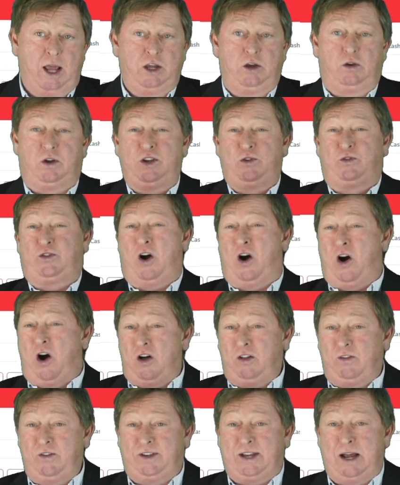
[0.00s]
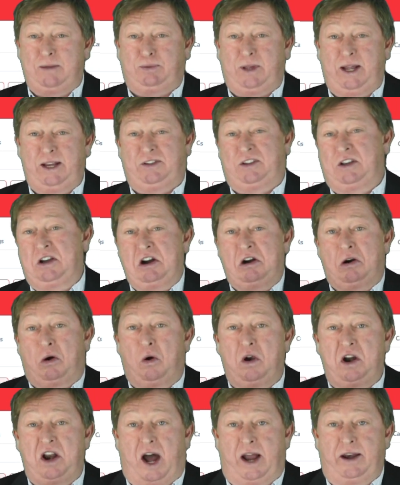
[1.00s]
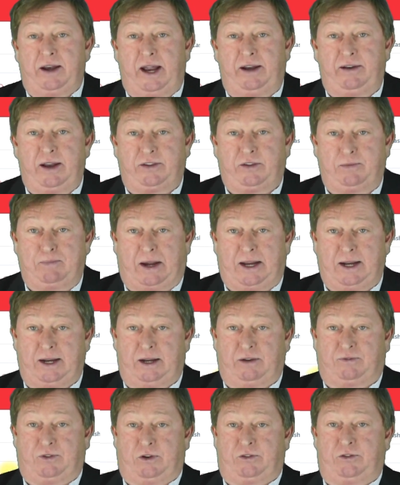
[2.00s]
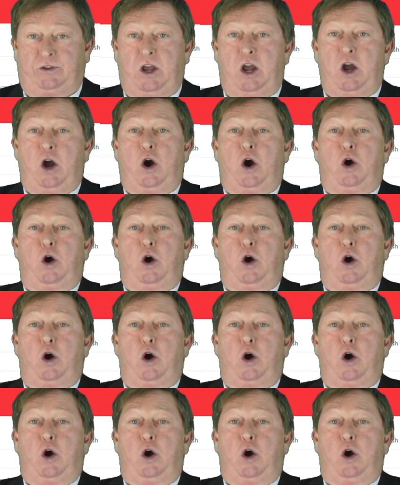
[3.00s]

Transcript: You can use all of the templates or none. It doesn't make any difference.